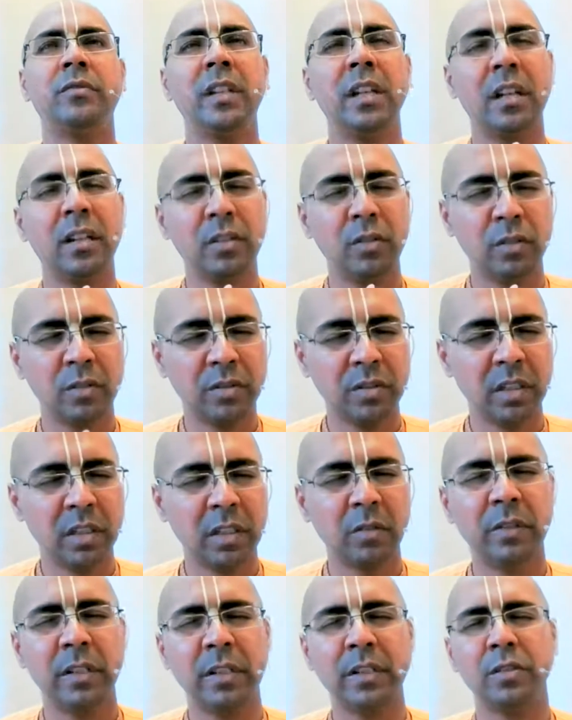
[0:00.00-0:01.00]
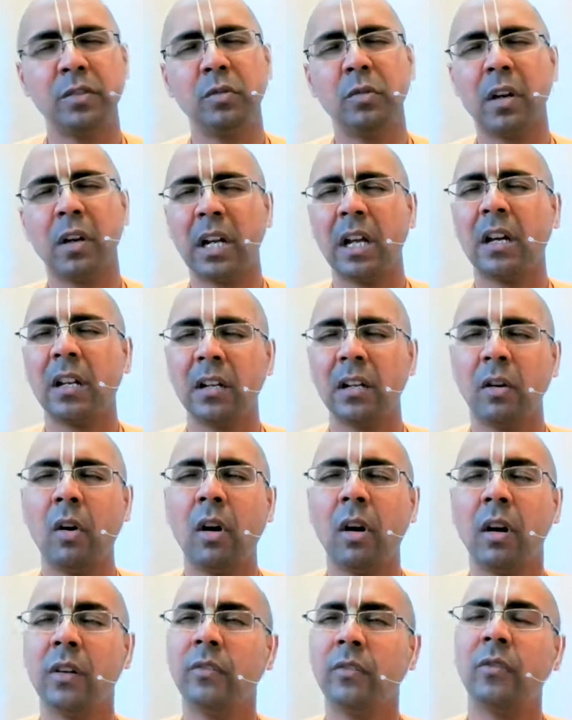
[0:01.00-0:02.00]
we are your servants, you are our
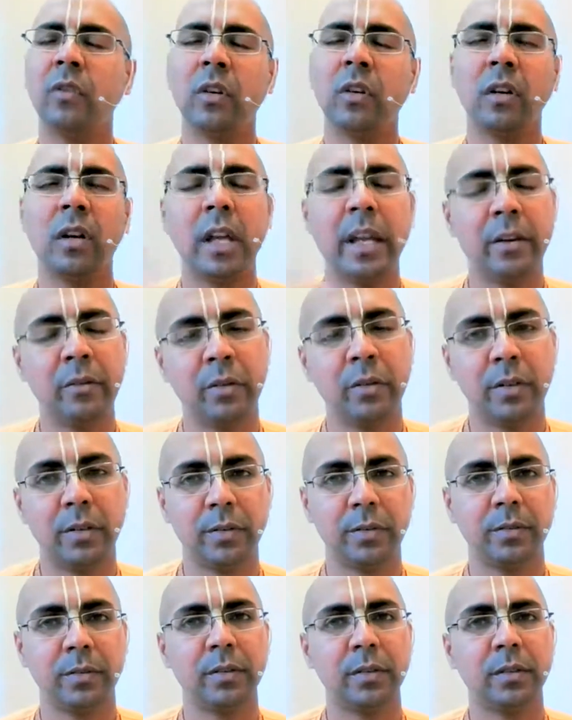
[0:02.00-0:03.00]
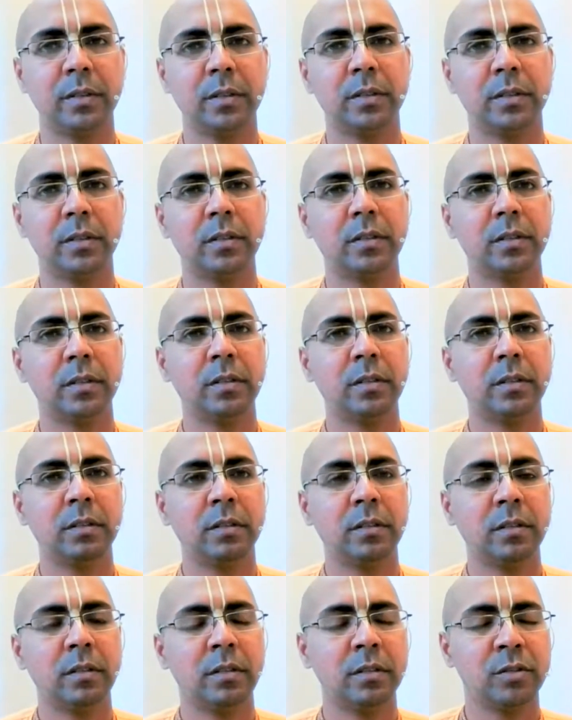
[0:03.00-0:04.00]
Lord forever.
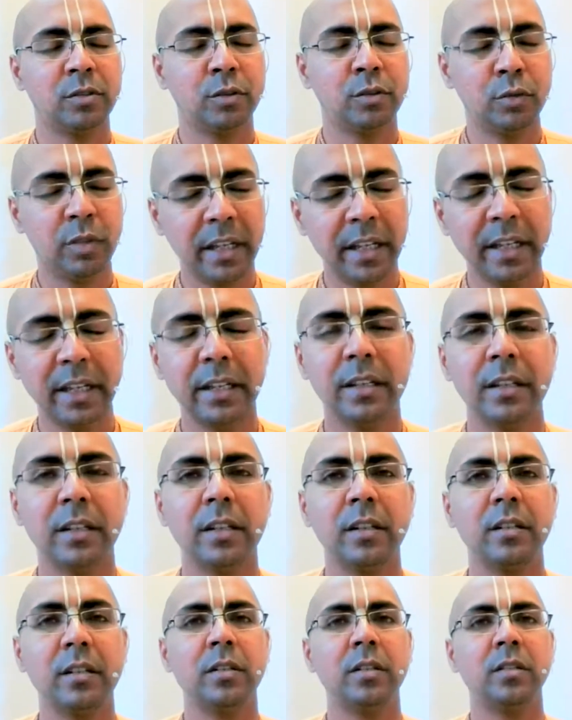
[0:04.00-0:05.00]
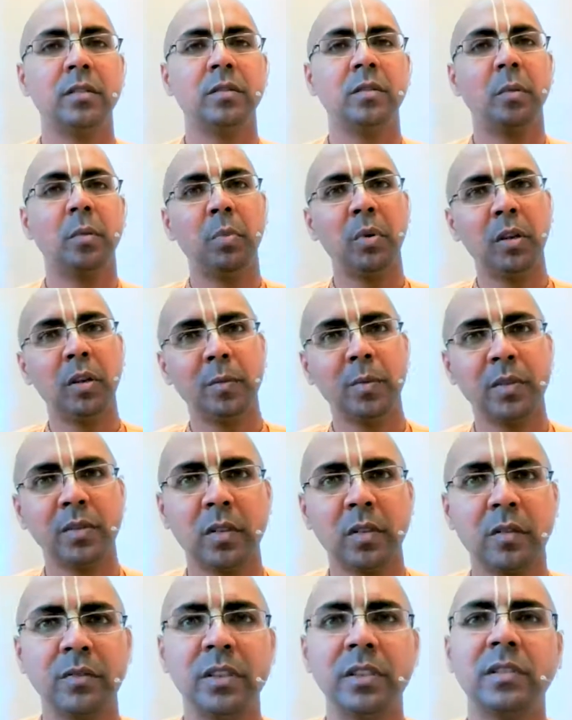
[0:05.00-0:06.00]
Today, the
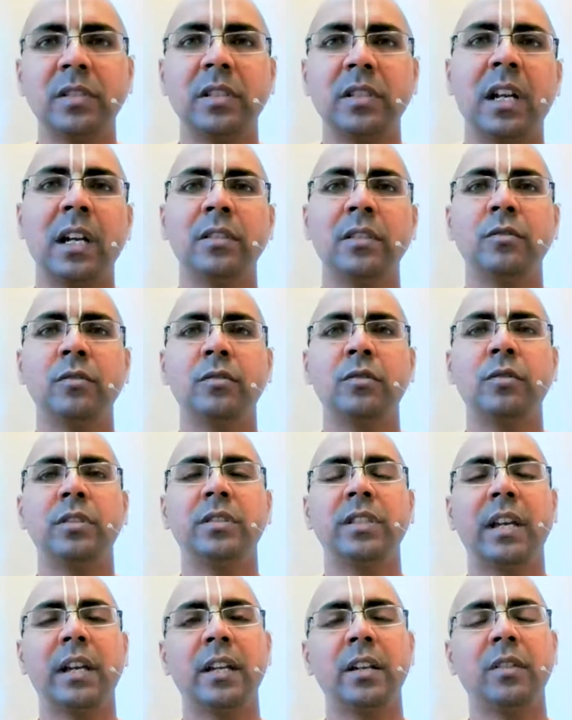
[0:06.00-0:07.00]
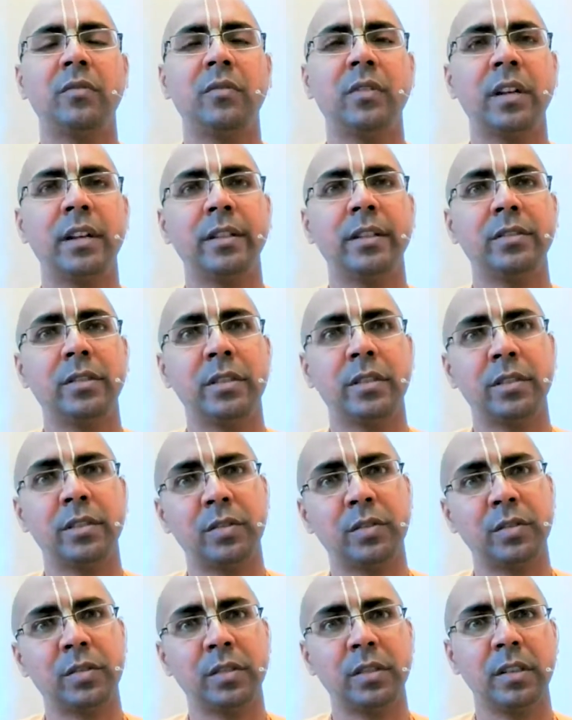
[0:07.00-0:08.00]
purpose of this Rajasuya sacrifice
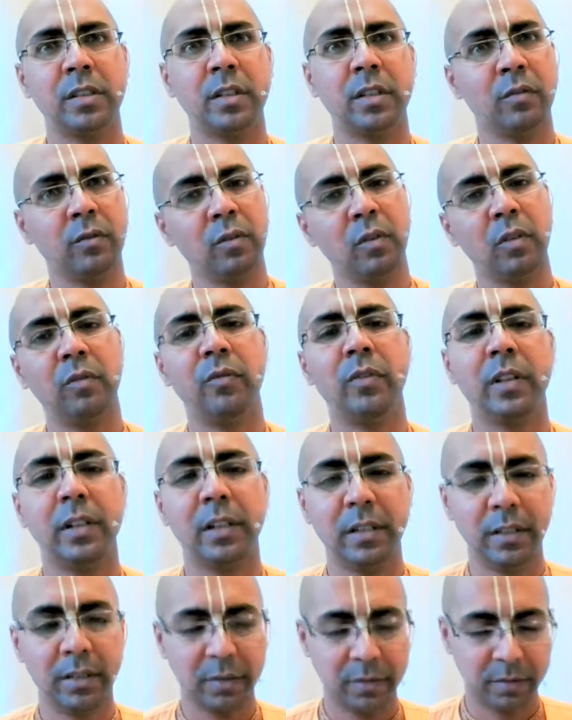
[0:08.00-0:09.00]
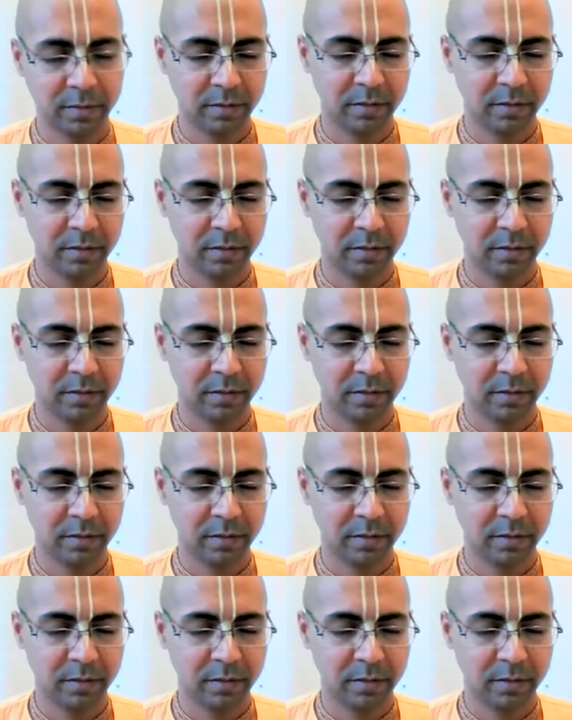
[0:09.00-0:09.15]
is fulfilled."